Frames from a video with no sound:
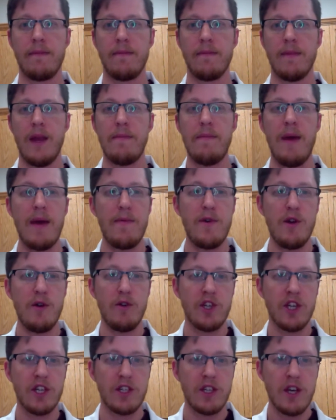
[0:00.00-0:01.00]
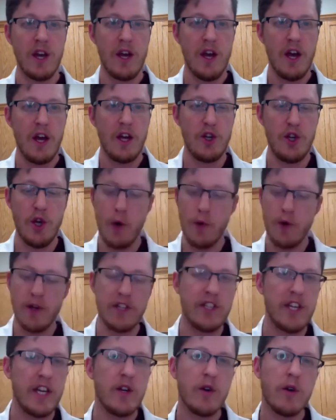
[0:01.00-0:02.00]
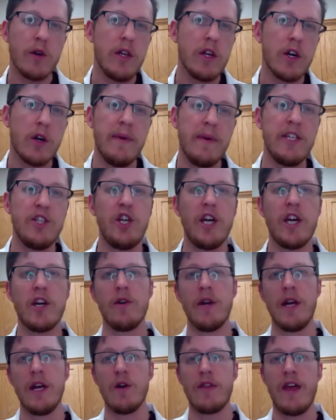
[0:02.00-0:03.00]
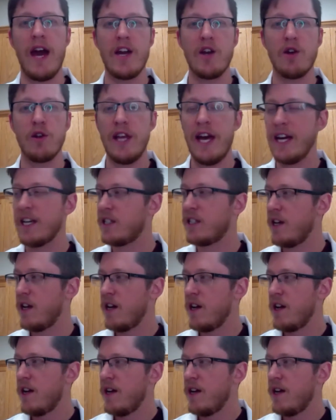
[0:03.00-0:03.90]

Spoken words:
And maybe you just notice that you're a little bit jittery or that your legs